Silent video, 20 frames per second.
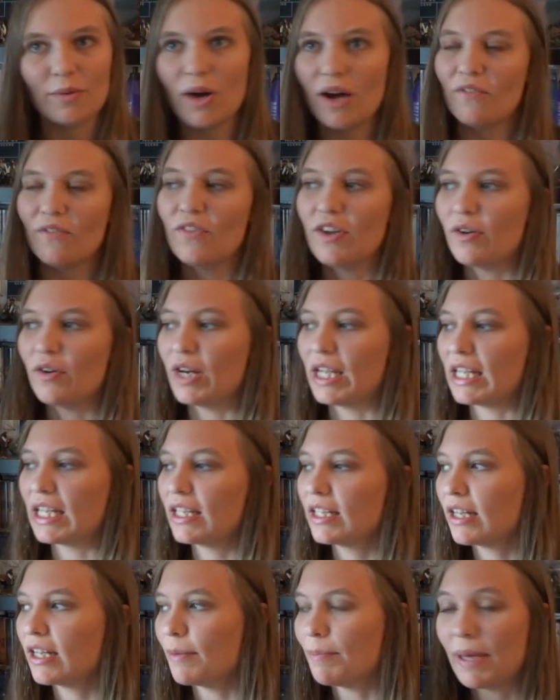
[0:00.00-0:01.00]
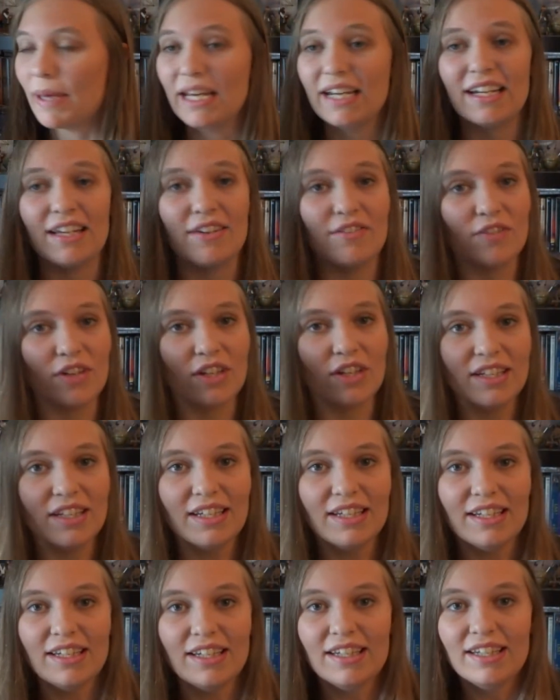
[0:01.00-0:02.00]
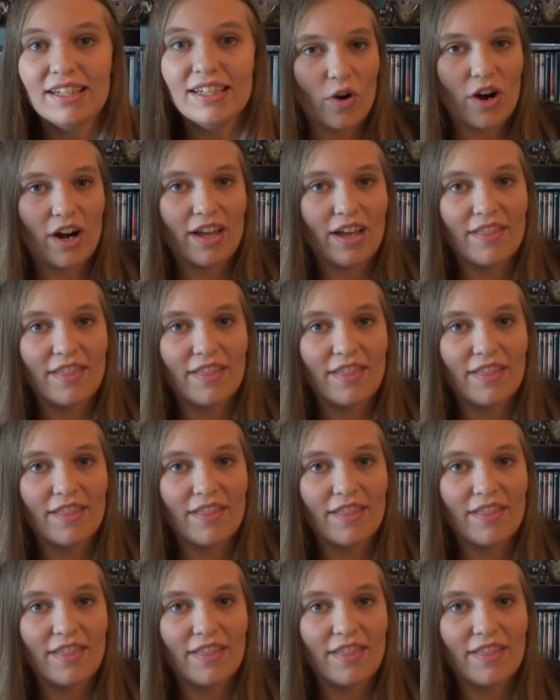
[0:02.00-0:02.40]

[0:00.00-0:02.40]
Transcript: a very competitive for